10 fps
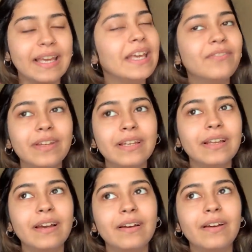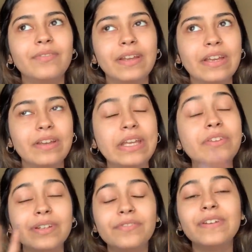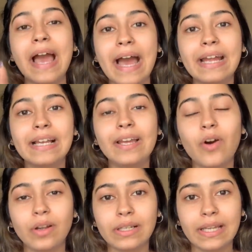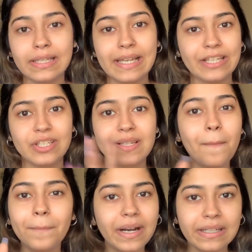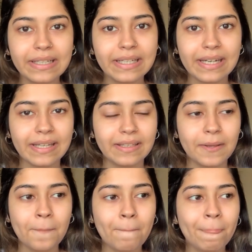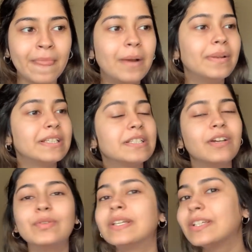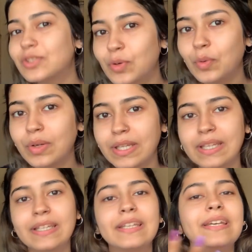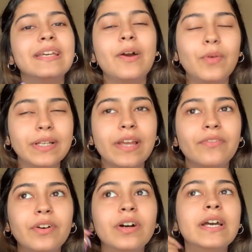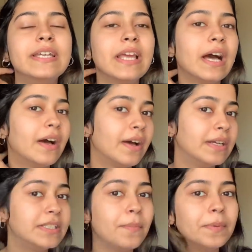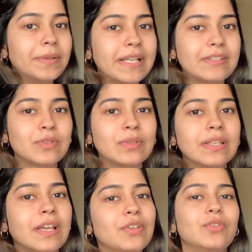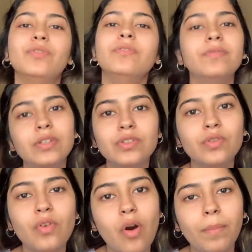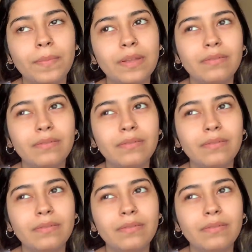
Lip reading: Even if we had like online lectures, hum padh nahi rahe the, hum lecture chalu karke chhod de rahe the ya whatever, ya jab bhi test hota tha, you know, we used to copy.